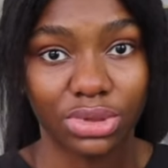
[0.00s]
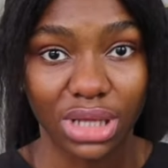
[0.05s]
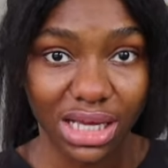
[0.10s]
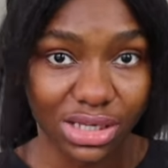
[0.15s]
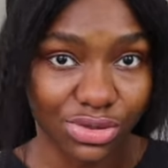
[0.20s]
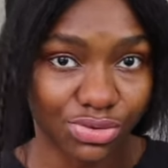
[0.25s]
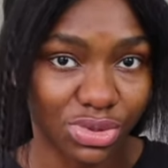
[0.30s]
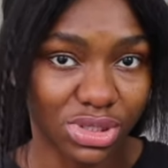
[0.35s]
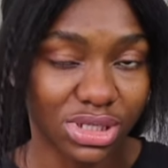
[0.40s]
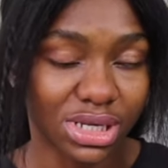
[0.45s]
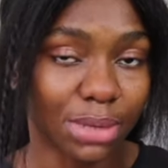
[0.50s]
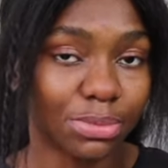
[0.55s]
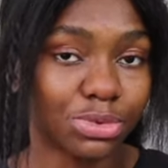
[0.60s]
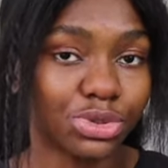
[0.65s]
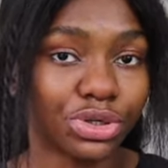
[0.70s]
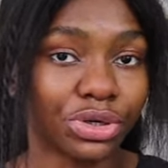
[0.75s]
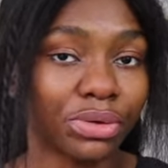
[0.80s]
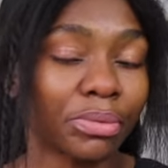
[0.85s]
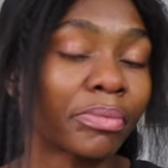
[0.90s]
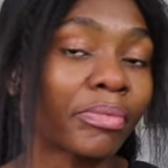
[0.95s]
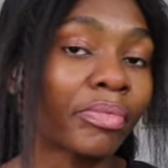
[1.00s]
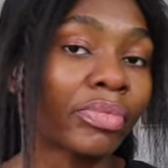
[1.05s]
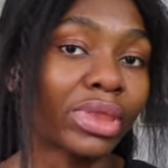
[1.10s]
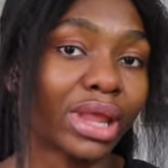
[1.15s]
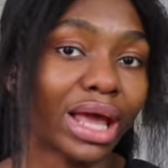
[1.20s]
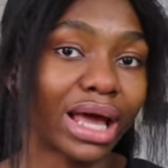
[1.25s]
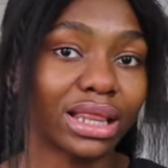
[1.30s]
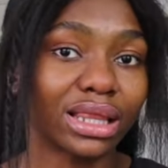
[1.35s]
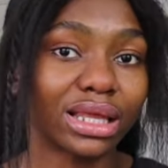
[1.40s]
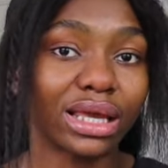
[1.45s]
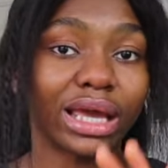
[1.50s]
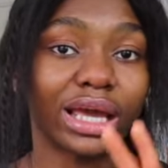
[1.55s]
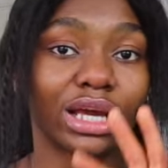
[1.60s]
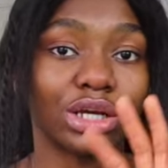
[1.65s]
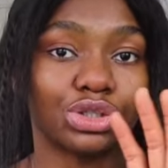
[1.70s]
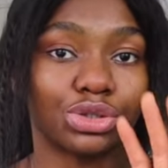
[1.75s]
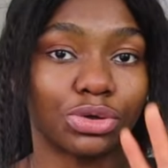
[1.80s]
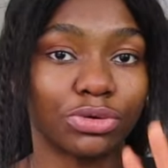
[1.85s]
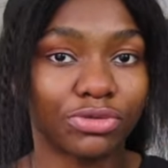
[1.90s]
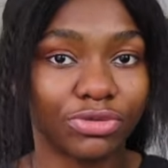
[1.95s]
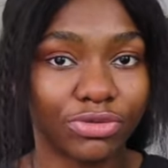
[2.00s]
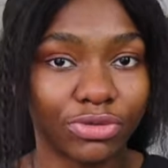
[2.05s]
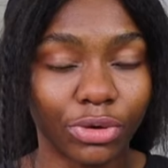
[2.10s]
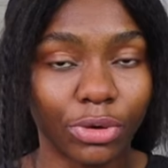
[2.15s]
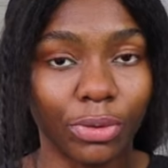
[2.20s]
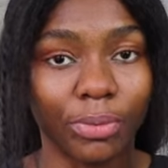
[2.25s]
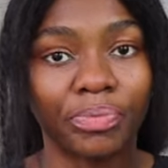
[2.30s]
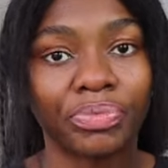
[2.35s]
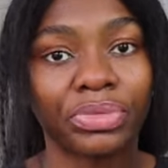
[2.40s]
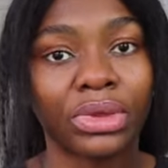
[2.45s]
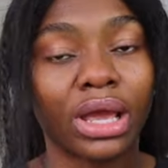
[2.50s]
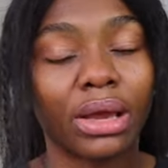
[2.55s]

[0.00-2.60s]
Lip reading: that's reception, at the age of 4.